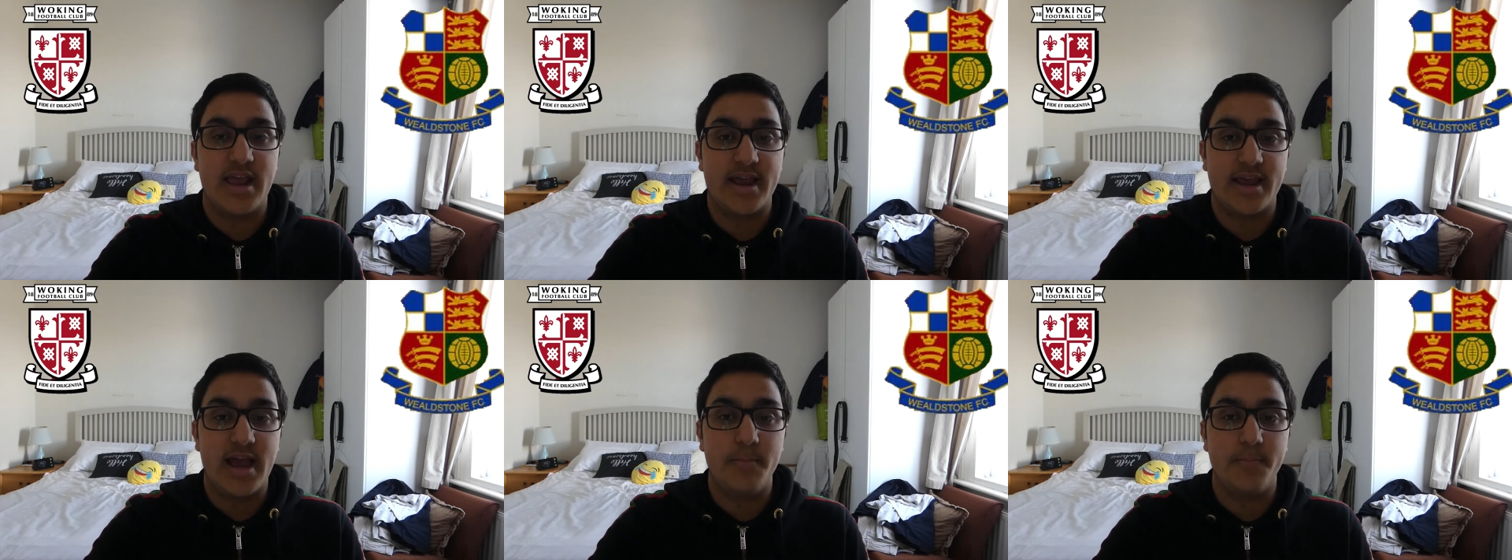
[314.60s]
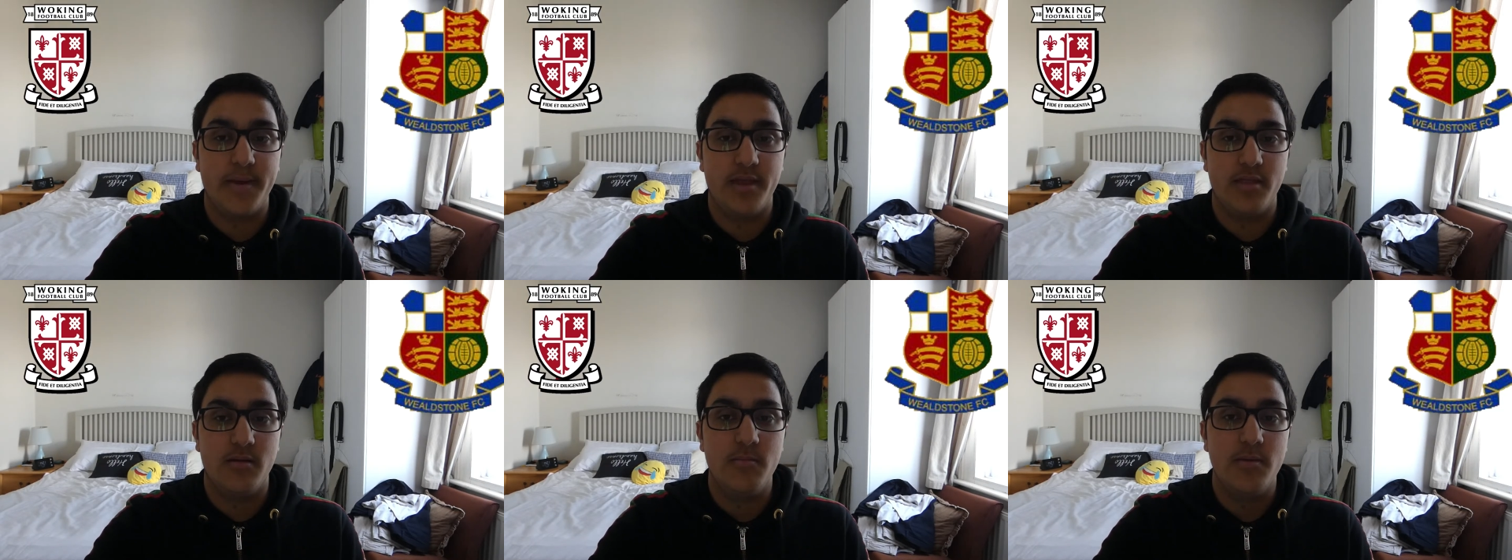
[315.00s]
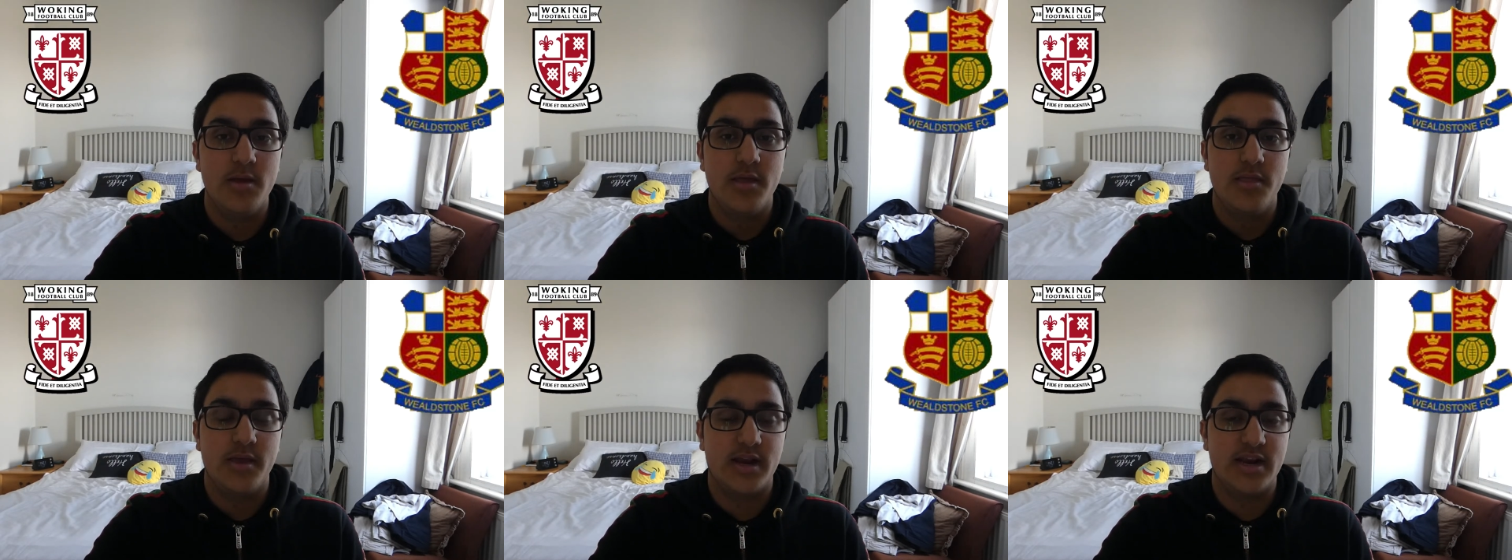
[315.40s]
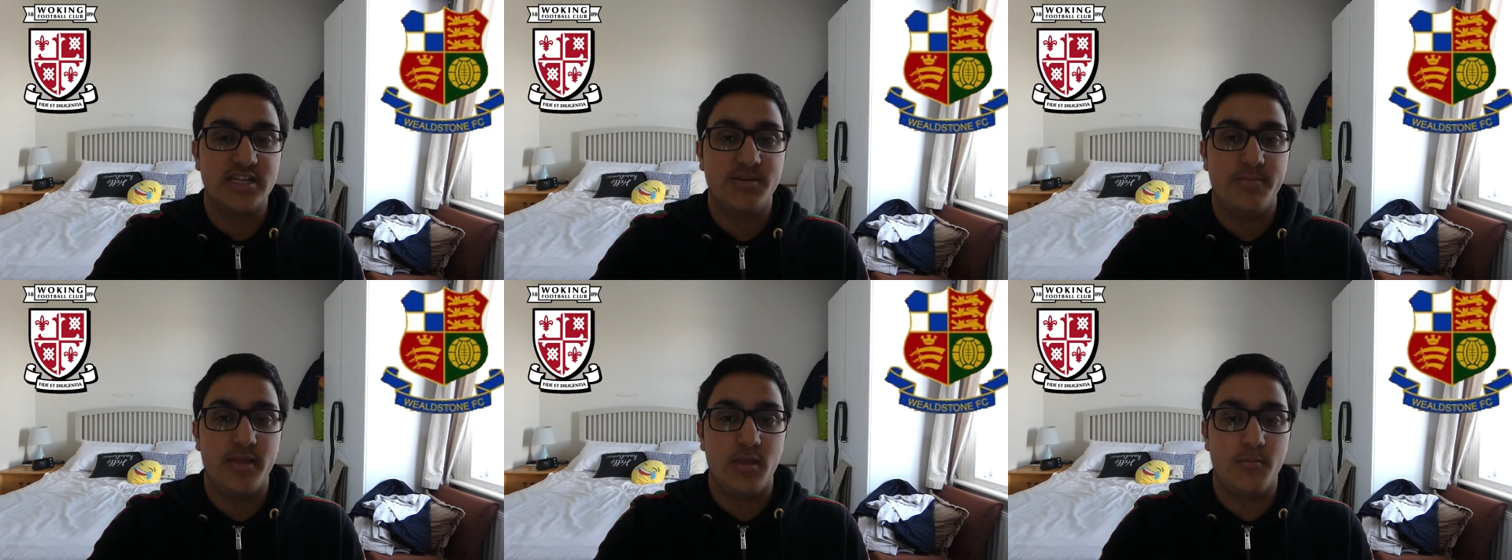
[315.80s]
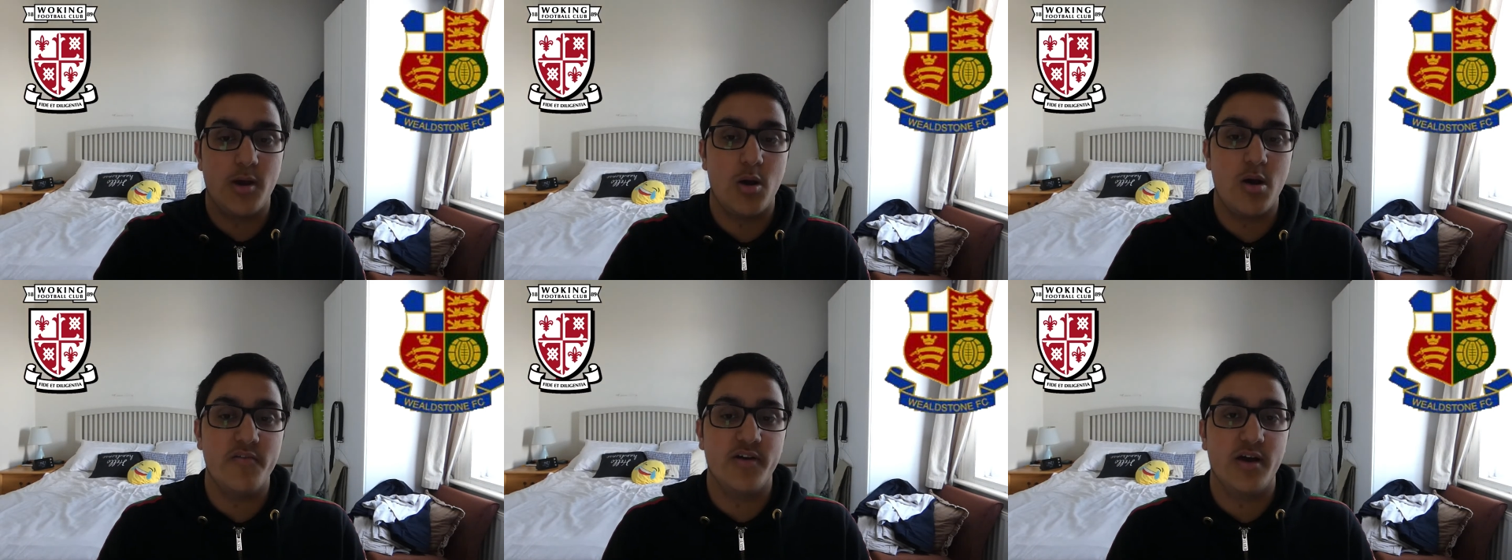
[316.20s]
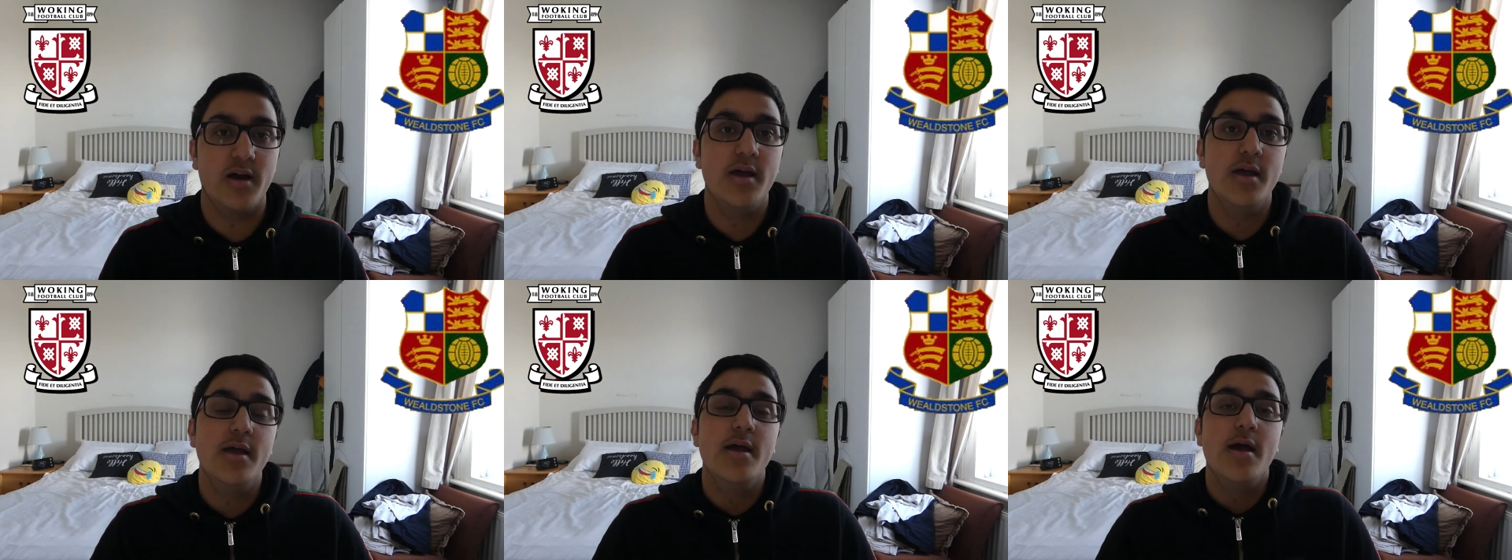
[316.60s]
can beat them. They can easily beat them. However,